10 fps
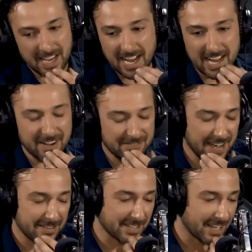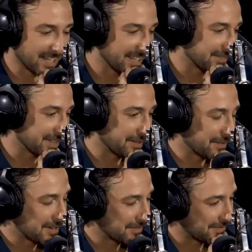I found a lovely
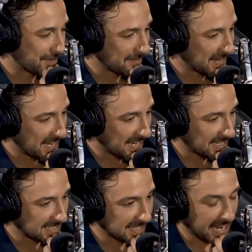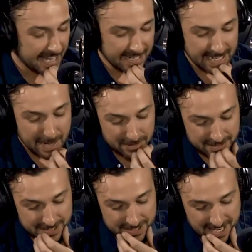quote from Diana
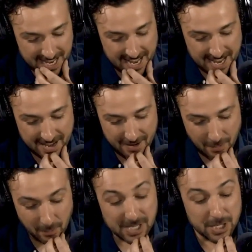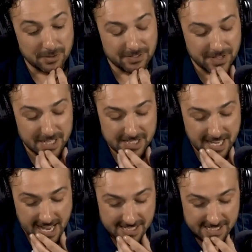Gabaldon when you were first
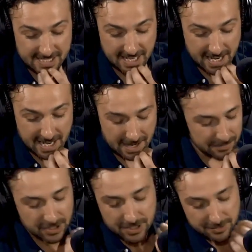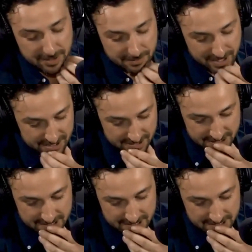cast. I'm not going to do an impression.